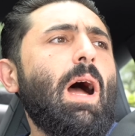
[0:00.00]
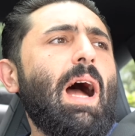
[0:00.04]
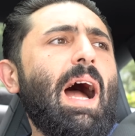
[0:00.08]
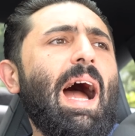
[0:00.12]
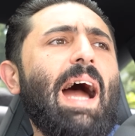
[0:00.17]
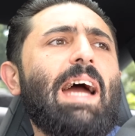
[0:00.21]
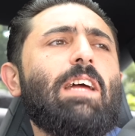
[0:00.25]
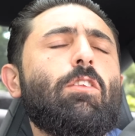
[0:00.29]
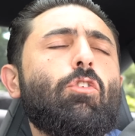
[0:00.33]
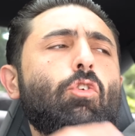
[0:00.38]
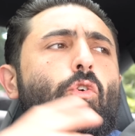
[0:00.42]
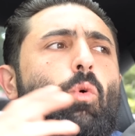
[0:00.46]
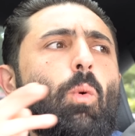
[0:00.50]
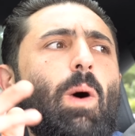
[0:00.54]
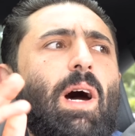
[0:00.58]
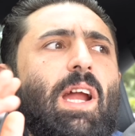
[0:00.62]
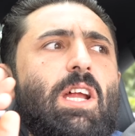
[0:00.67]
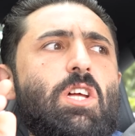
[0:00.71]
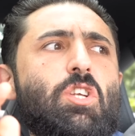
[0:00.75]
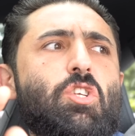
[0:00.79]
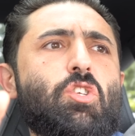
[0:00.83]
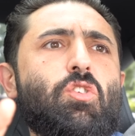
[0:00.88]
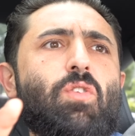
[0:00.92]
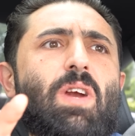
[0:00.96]
I do
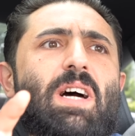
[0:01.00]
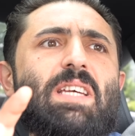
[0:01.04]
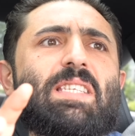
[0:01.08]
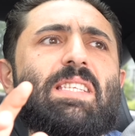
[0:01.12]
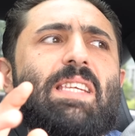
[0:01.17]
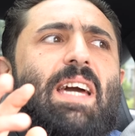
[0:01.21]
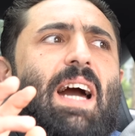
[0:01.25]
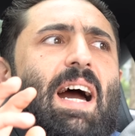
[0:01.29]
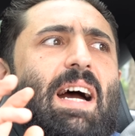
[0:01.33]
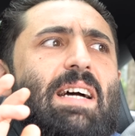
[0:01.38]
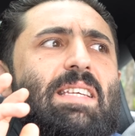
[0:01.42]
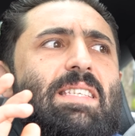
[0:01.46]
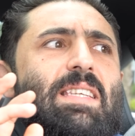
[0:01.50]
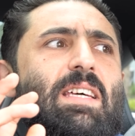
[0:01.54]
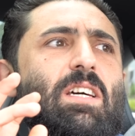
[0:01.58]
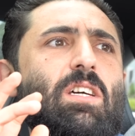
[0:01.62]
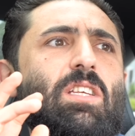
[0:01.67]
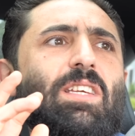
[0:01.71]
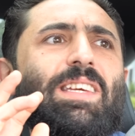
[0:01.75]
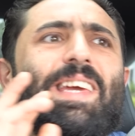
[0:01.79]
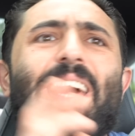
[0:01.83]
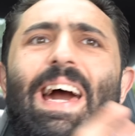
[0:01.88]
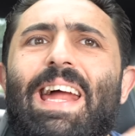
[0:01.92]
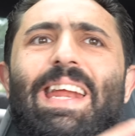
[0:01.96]
want to stress, guys,
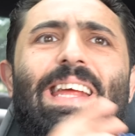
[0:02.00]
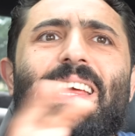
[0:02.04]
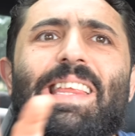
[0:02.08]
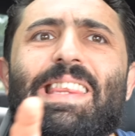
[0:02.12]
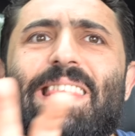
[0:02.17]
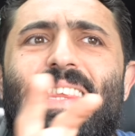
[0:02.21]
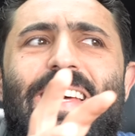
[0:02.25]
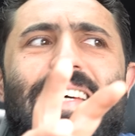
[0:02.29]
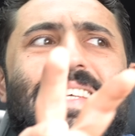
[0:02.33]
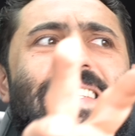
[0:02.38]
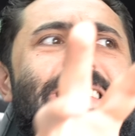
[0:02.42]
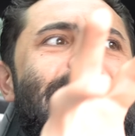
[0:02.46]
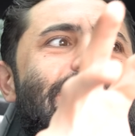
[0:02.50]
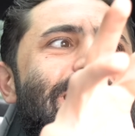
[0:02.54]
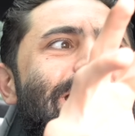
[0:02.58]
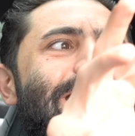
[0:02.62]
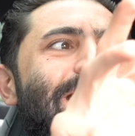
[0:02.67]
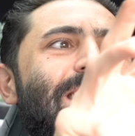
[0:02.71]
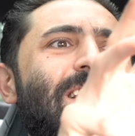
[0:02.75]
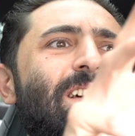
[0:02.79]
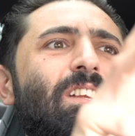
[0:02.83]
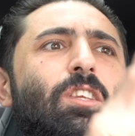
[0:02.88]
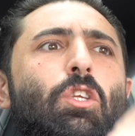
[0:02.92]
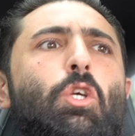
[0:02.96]
getting this
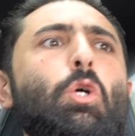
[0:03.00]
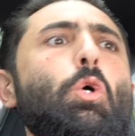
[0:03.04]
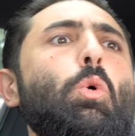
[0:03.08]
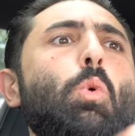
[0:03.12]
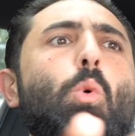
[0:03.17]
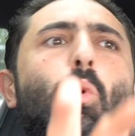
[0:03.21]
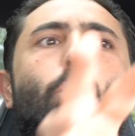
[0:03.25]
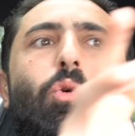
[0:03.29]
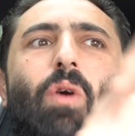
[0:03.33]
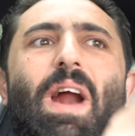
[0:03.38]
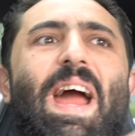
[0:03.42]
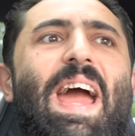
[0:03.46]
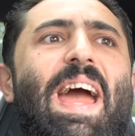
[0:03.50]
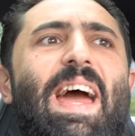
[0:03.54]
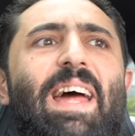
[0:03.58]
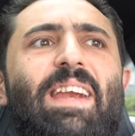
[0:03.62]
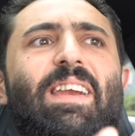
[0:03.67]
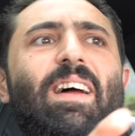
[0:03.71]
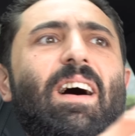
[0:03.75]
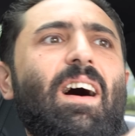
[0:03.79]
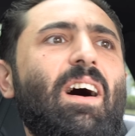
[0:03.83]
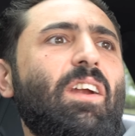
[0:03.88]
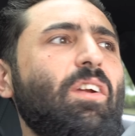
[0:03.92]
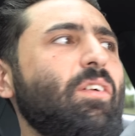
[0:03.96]

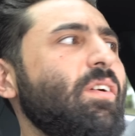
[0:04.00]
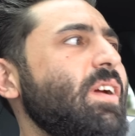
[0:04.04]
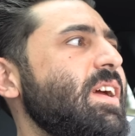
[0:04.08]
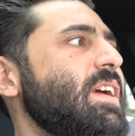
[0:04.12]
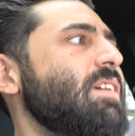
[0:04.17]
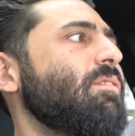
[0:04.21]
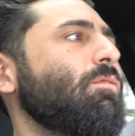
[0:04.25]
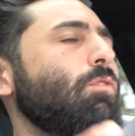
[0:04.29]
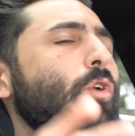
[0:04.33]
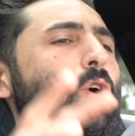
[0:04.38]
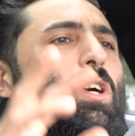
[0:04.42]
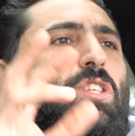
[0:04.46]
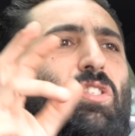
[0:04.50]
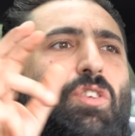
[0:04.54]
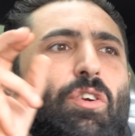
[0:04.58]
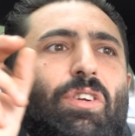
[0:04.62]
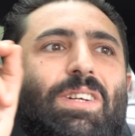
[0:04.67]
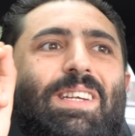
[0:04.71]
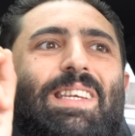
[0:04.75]
$2,000 under invoice or